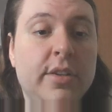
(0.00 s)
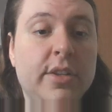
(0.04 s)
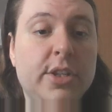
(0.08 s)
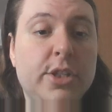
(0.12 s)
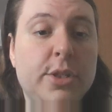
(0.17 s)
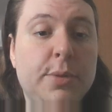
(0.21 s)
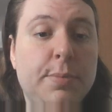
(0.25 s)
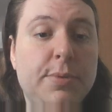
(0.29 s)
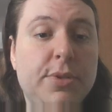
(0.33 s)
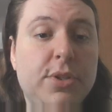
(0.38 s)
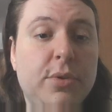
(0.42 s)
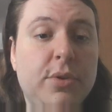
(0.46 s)

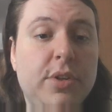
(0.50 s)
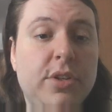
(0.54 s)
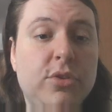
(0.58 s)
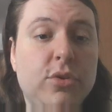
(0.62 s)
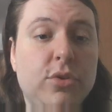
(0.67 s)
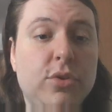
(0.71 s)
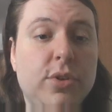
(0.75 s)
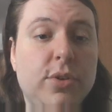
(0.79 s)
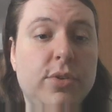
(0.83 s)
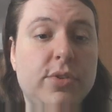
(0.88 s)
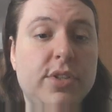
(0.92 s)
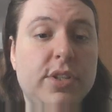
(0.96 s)
This episode
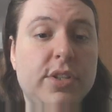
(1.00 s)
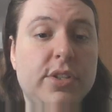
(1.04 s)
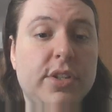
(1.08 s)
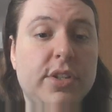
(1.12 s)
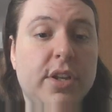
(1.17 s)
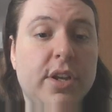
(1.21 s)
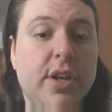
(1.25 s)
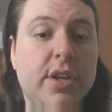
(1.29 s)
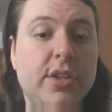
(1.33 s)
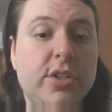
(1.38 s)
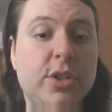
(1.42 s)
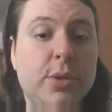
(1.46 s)
introduces the
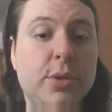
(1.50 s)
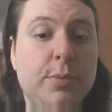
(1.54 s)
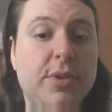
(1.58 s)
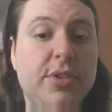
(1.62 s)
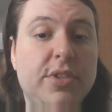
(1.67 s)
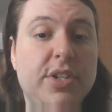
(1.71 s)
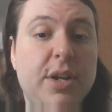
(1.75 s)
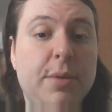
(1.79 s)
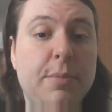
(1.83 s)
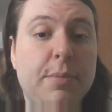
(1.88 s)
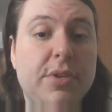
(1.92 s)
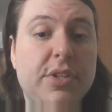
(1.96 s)
concept
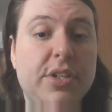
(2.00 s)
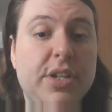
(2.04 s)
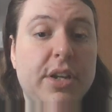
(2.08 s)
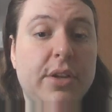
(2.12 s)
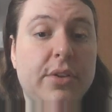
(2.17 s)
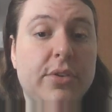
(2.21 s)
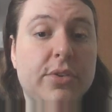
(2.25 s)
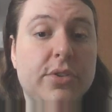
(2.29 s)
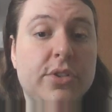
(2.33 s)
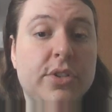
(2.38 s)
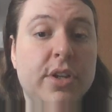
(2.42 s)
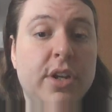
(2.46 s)
of demon
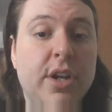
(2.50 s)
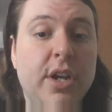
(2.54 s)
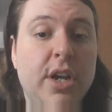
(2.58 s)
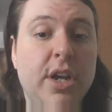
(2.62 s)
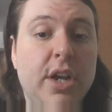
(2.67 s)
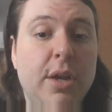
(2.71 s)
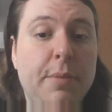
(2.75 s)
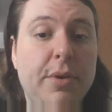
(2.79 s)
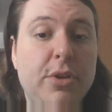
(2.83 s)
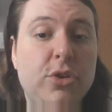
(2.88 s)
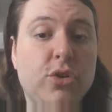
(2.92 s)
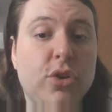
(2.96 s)
deals,
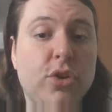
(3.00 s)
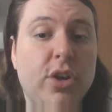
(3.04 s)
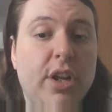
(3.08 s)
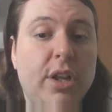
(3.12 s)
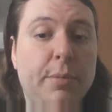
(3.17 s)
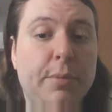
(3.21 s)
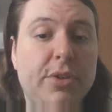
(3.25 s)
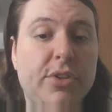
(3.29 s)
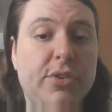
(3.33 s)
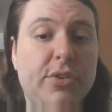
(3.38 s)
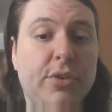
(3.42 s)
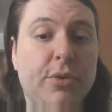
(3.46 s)
a major
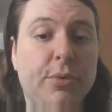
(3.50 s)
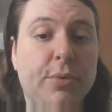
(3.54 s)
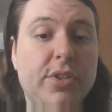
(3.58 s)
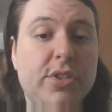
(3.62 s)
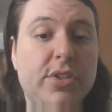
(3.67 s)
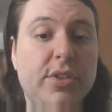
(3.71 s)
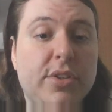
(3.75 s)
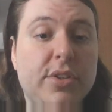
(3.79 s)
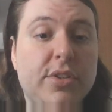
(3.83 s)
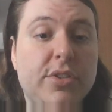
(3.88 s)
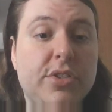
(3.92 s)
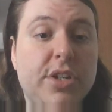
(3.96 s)
element of the
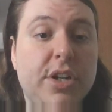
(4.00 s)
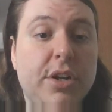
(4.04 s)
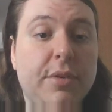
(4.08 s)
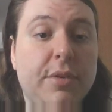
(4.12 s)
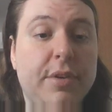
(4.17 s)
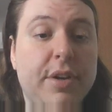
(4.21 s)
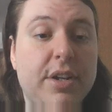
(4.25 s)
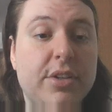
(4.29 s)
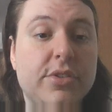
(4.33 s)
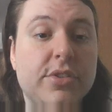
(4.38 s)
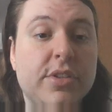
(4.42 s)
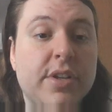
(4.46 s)
rest of the
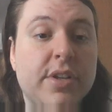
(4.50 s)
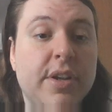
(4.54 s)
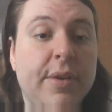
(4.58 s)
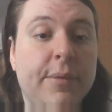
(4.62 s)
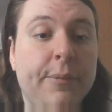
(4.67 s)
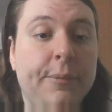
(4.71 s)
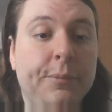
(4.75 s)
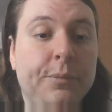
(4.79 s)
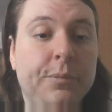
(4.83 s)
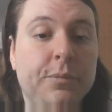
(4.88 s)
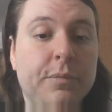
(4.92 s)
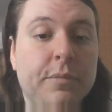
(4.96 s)
series.
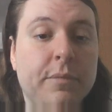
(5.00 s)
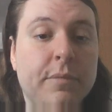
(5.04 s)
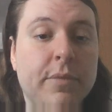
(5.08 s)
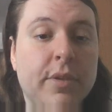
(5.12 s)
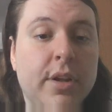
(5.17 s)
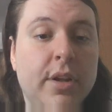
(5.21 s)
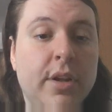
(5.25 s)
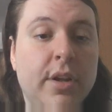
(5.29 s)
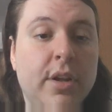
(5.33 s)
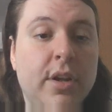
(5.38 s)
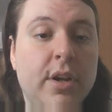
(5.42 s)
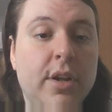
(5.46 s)

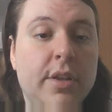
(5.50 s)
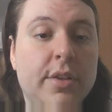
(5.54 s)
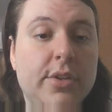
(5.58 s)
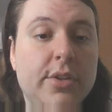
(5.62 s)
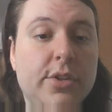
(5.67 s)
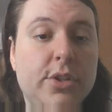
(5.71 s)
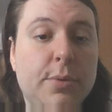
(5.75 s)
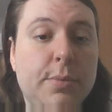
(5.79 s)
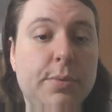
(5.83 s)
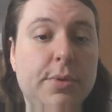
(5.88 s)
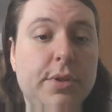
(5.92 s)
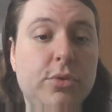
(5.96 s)

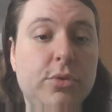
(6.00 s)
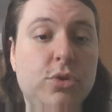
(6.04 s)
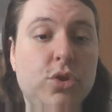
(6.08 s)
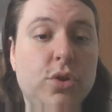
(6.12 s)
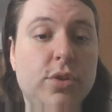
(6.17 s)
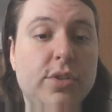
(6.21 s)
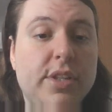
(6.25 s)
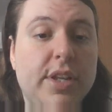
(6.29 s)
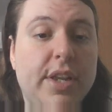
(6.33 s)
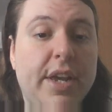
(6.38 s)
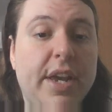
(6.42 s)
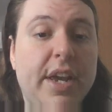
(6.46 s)
This episode
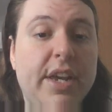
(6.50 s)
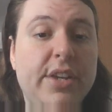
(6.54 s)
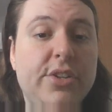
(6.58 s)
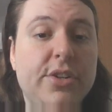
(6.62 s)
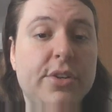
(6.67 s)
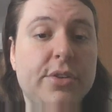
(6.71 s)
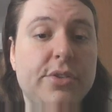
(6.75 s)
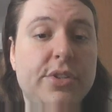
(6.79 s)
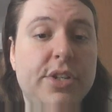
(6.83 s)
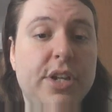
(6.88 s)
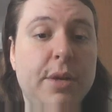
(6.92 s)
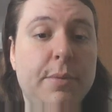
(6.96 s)
shows that high
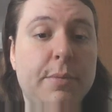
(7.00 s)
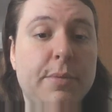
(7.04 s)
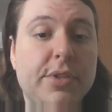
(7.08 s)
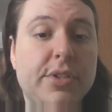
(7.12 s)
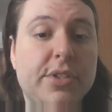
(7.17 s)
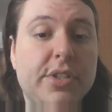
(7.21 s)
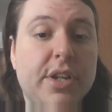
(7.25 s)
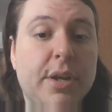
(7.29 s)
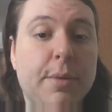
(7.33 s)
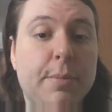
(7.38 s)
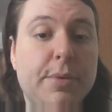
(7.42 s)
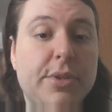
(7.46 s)
tier
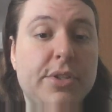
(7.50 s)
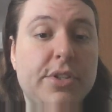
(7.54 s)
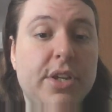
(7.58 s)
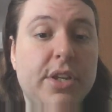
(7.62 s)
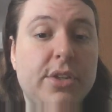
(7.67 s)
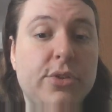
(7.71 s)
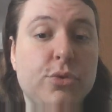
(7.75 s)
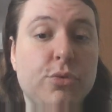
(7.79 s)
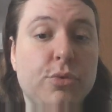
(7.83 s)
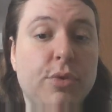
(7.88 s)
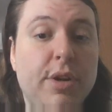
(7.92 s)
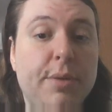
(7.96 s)
demons can
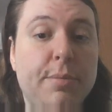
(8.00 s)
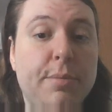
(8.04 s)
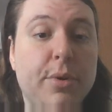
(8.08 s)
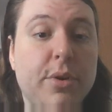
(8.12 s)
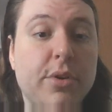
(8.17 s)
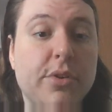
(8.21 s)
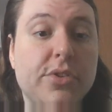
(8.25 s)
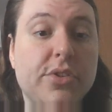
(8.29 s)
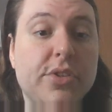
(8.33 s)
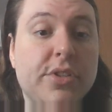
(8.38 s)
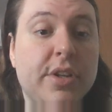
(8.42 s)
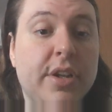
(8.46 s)
possess
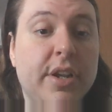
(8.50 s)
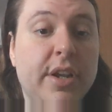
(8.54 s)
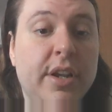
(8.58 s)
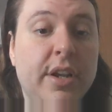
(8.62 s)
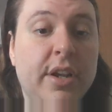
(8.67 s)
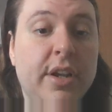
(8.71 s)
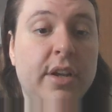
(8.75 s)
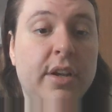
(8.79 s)
Reapers.